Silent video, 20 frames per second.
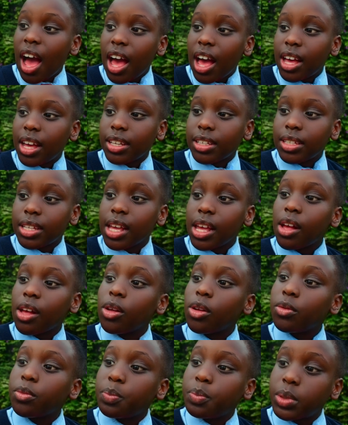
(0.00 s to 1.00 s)
has
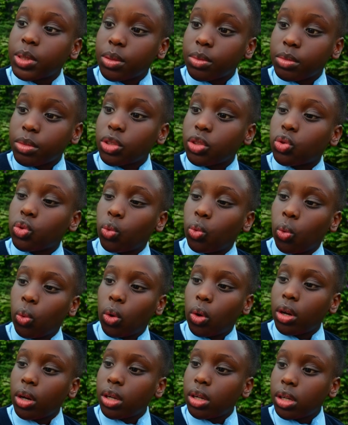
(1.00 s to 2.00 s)
helped me to
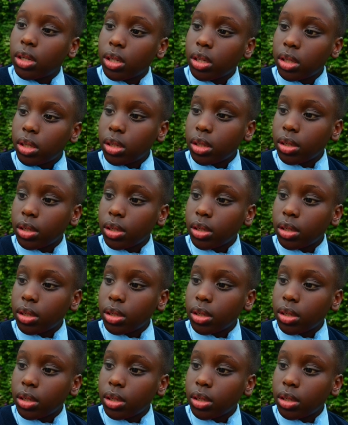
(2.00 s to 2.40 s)
walk.